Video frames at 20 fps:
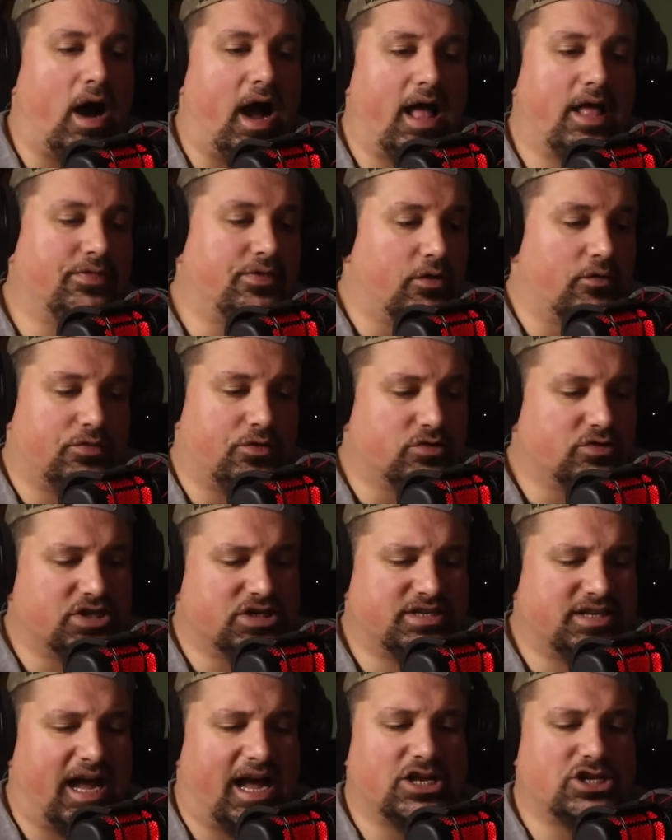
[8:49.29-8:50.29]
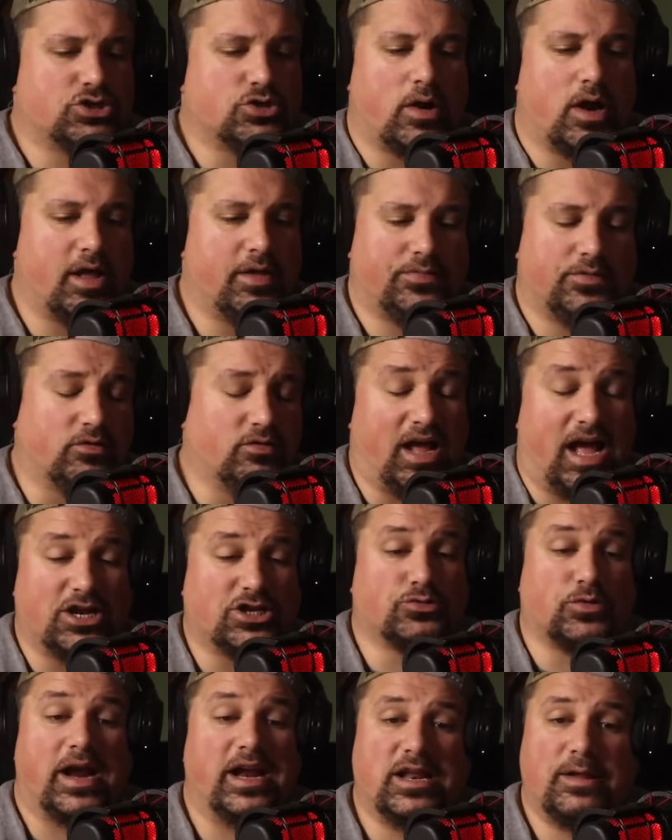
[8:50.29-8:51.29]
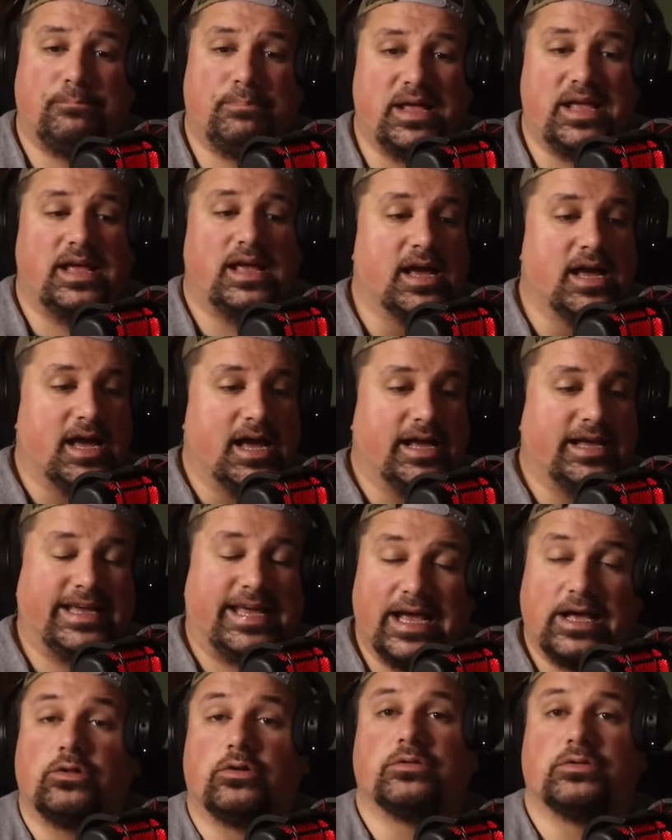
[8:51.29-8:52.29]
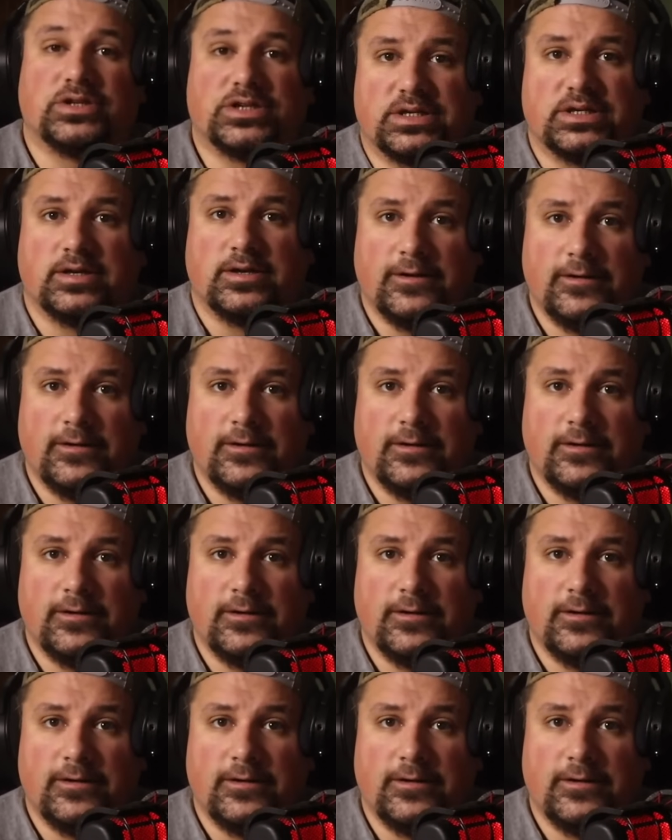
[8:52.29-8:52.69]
they're not trained to be killers